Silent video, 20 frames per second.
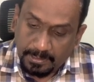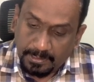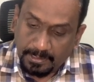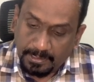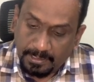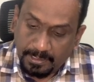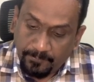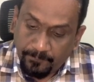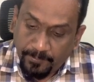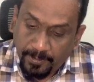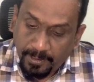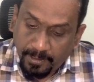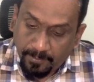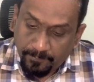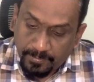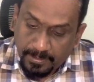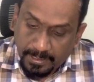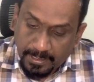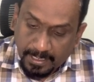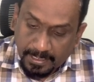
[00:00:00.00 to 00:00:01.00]
in front
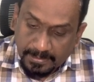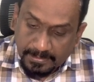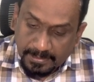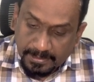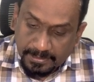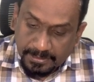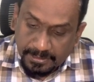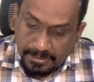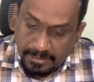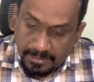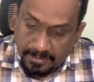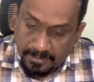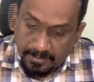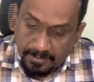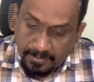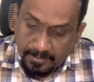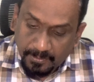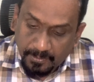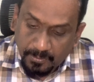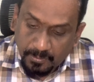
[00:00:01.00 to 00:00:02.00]
of the
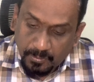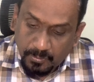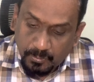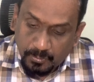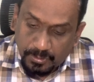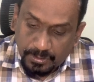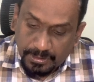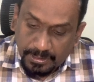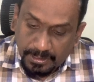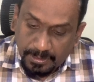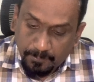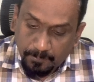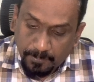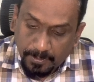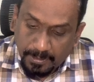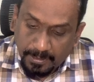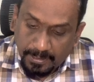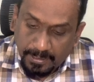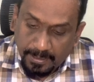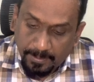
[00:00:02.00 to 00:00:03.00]
transaction, you see
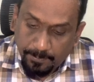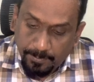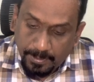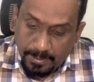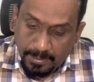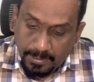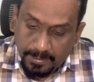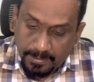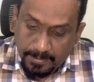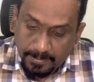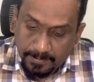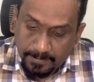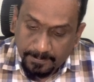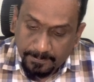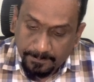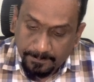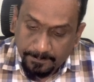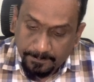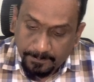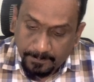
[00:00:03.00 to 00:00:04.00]
one debit,
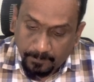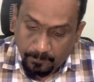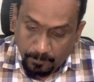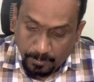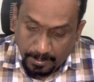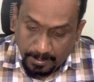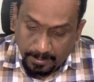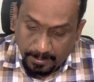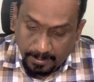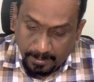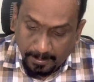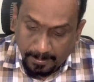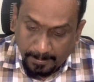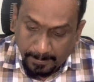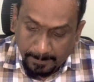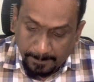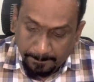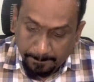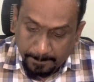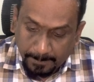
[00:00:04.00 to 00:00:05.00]
one
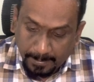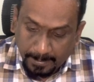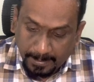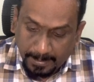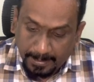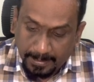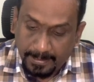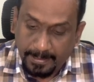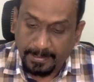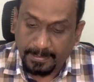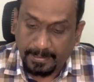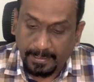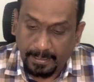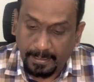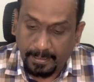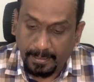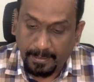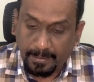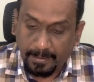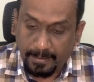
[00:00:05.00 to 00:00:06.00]
red
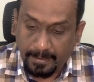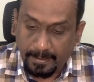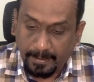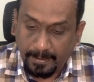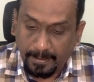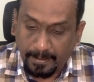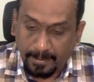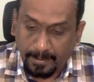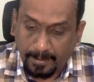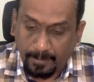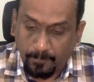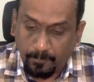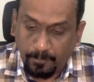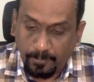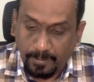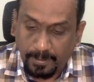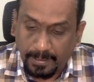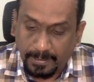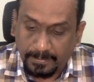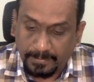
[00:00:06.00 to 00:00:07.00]
color
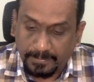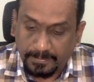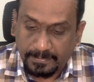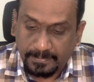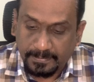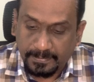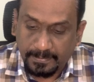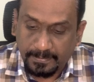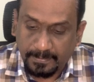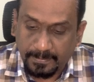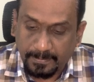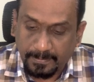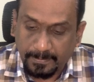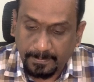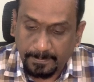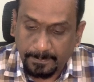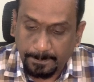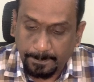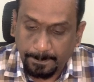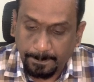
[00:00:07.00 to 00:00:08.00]
round like this
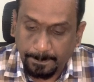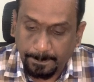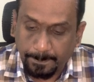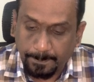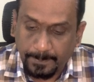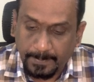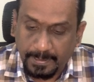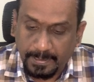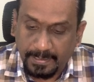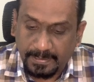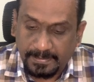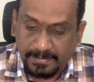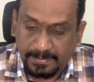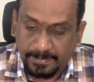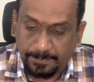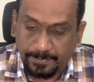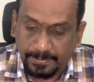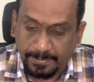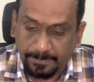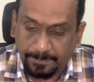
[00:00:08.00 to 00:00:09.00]
in
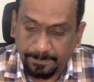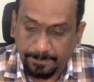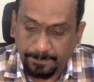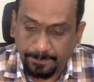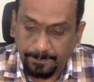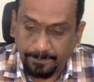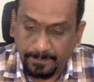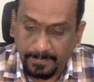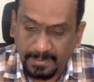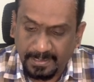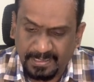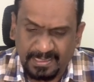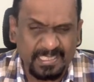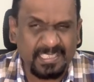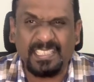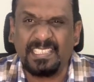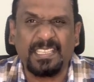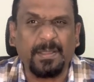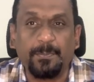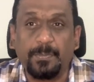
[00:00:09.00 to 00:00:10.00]
SAP.
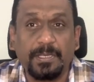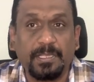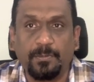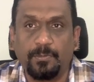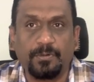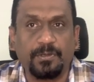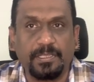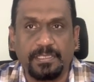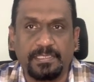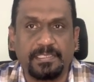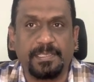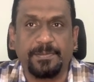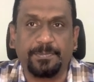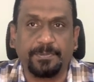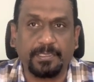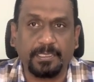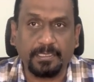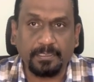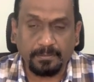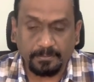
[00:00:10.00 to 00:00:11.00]
This is applicable to SAP.
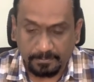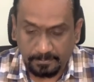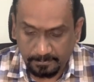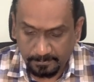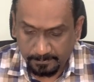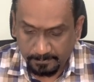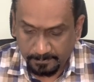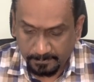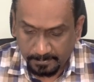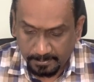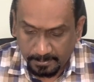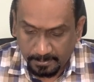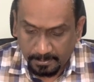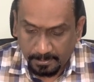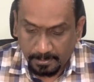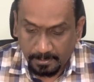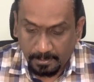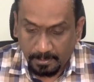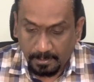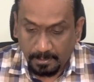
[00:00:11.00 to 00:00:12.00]
Yeah?
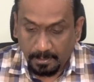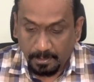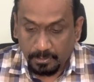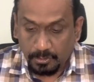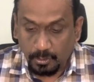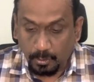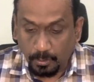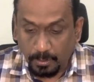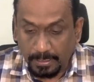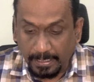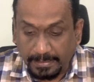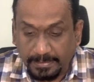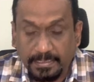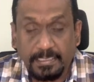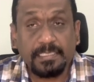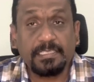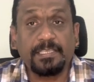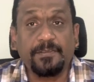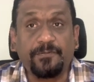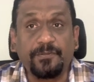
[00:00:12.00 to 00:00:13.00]
So like
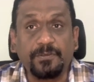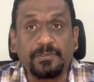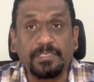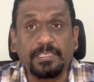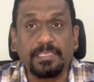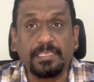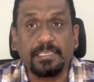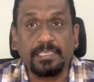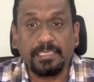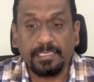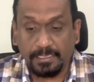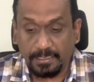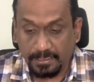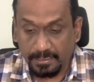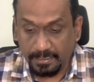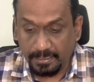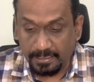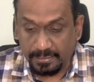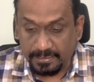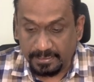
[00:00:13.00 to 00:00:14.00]
this, if you
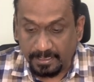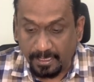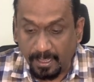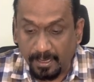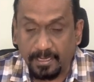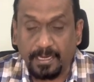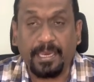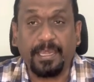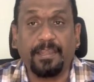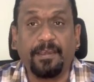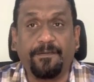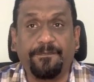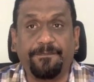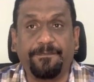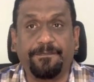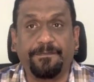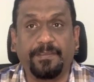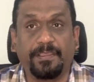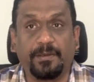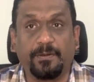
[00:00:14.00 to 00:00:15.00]
see a star kind of
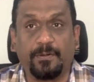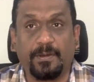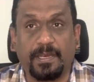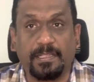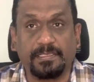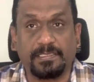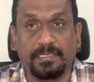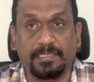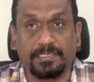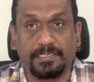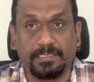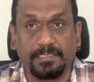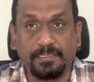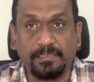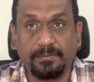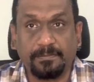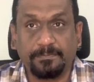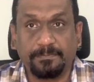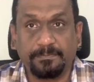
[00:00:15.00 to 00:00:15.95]
transaction,